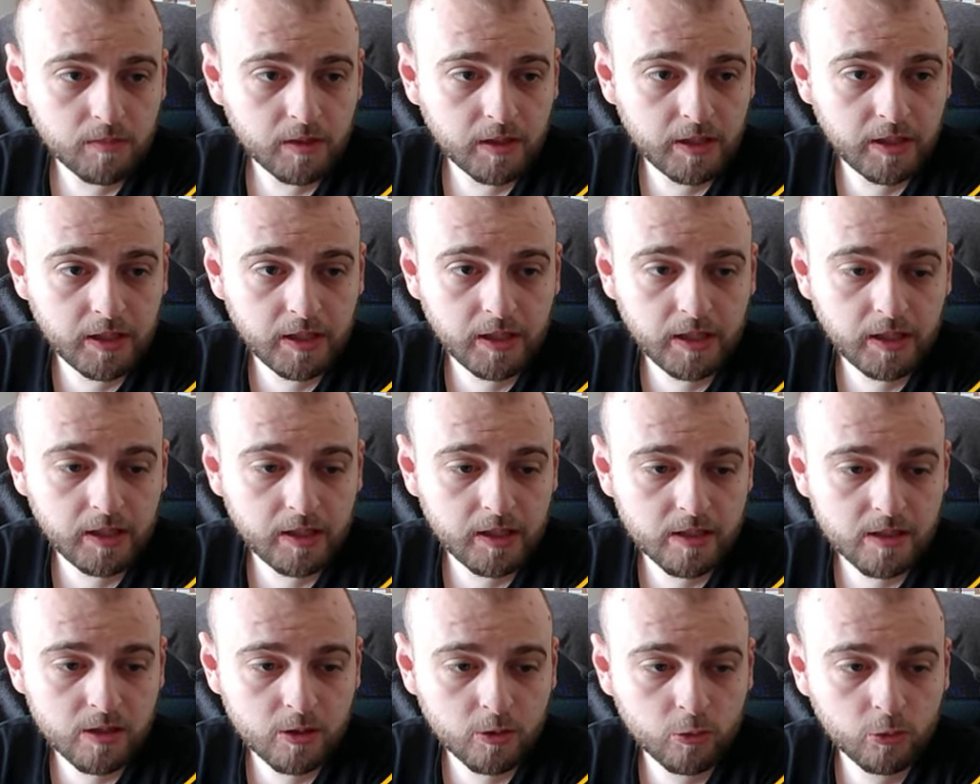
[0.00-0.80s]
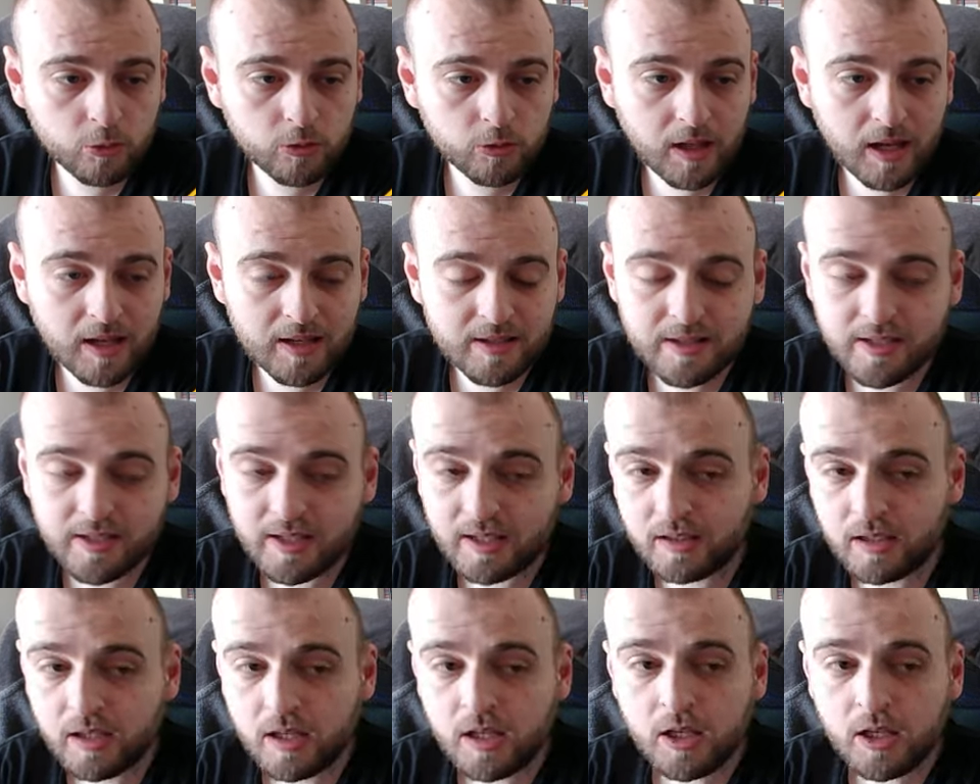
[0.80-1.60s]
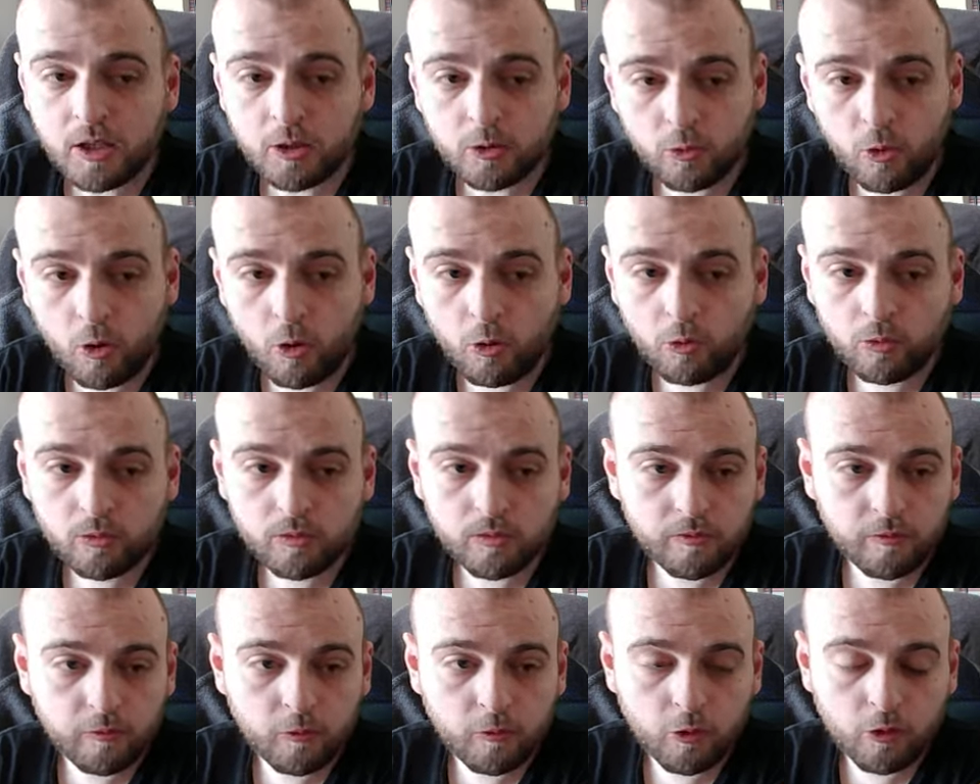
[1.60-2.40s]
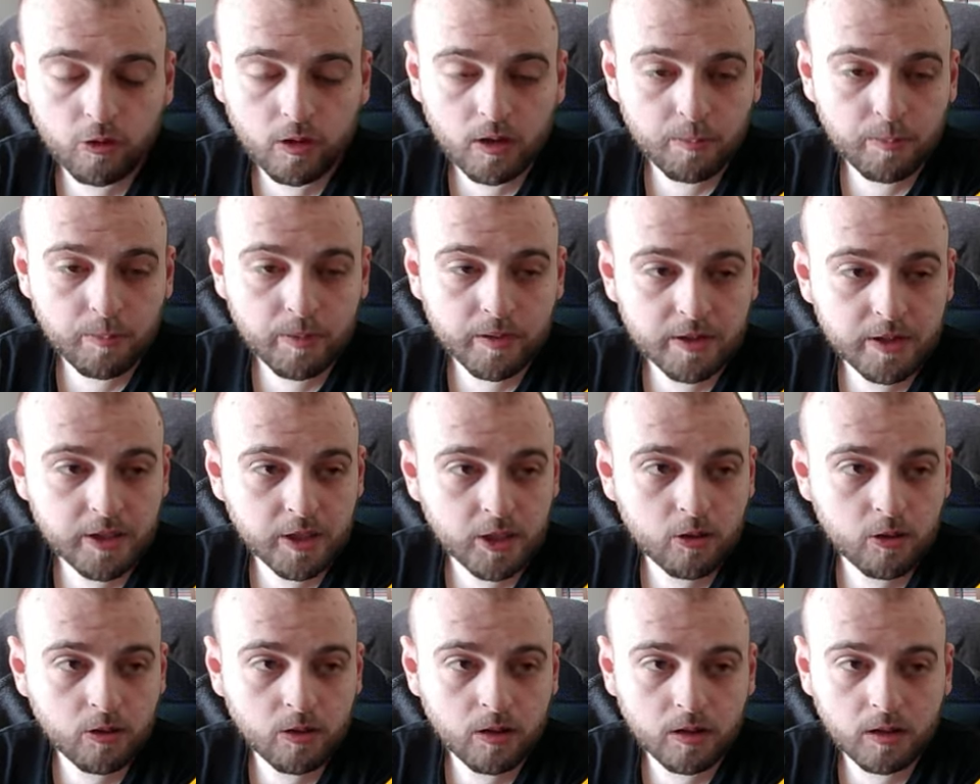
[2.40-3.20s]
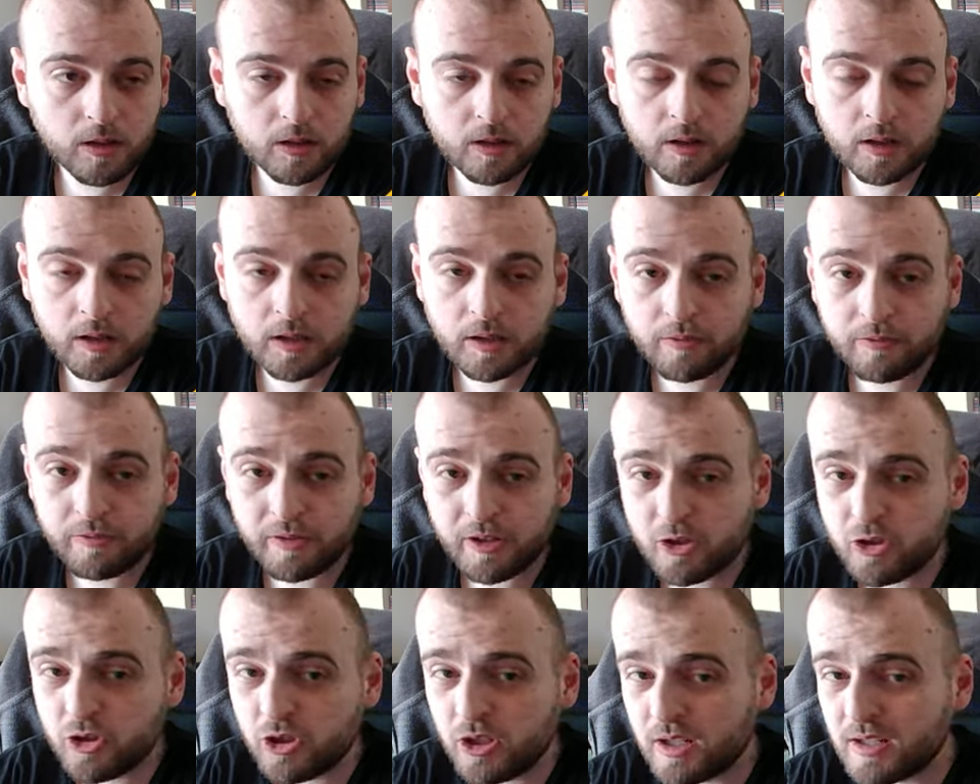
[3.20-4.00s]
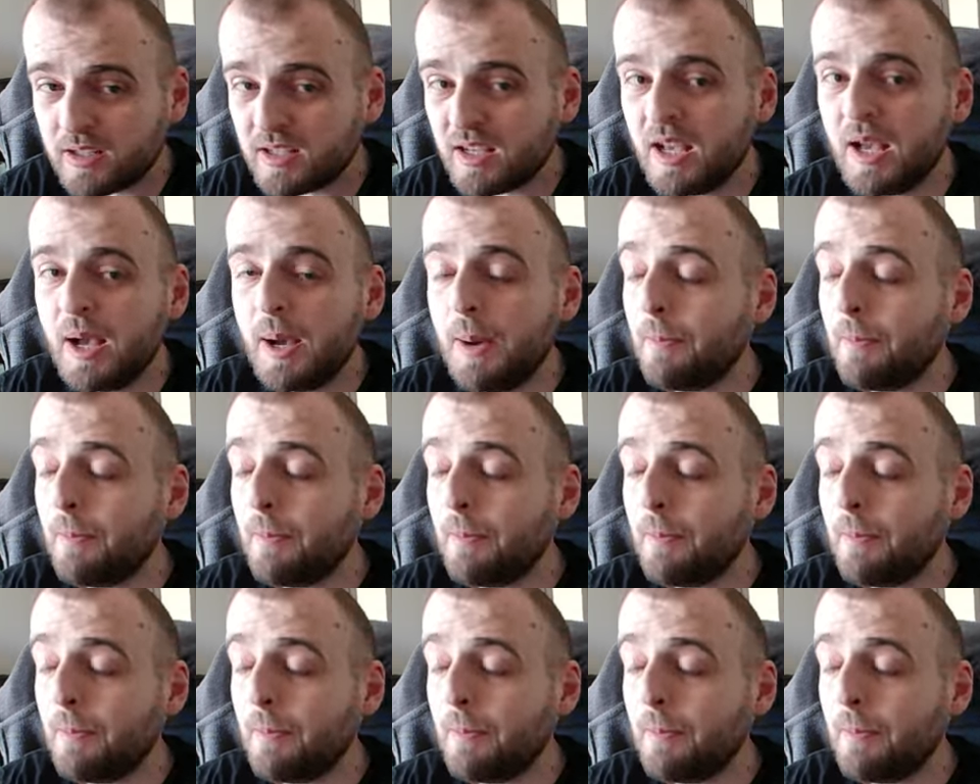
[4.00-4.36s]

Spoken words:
He is a good asset to own for a particular run of fixtures.